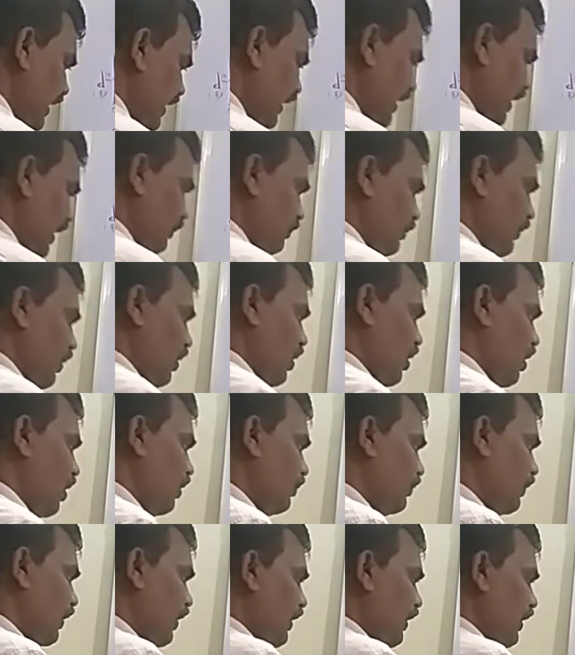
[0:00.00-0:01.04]
and time
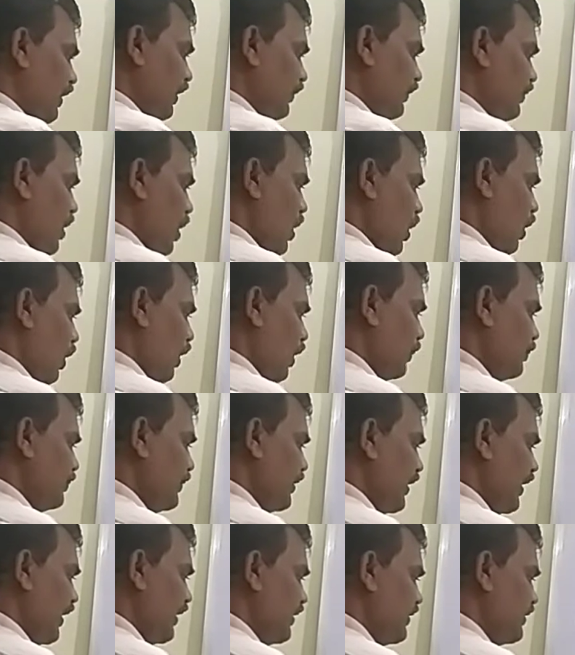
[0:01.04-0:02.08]
graph, if the
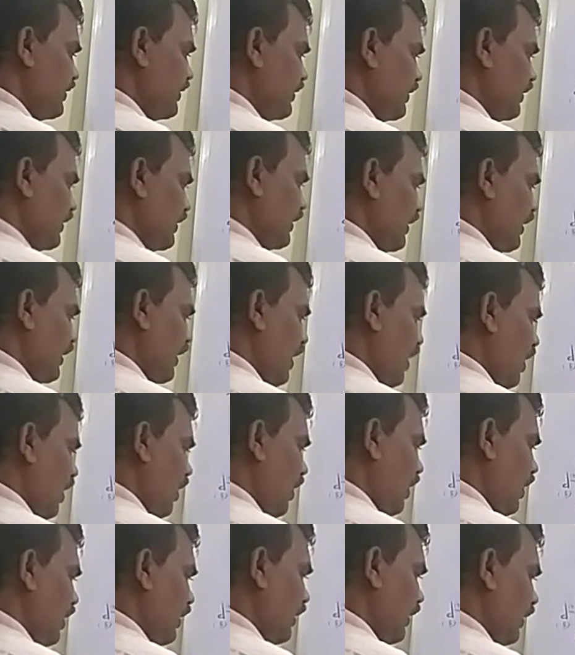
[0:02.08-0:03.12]
objects
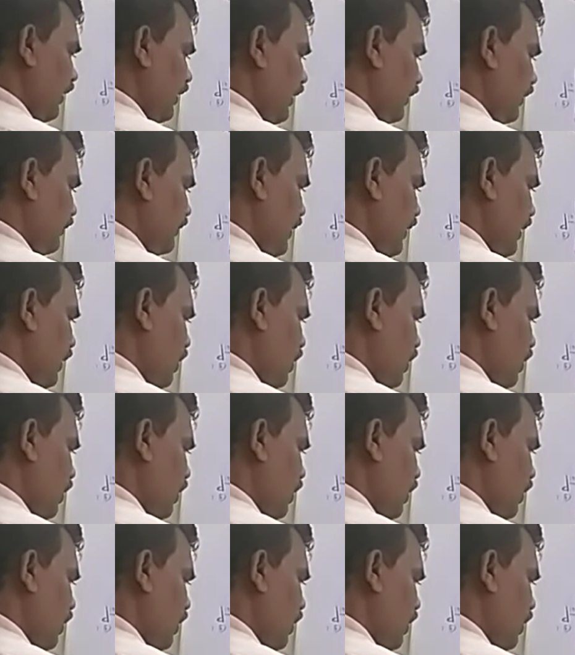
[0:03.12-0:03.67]
or if the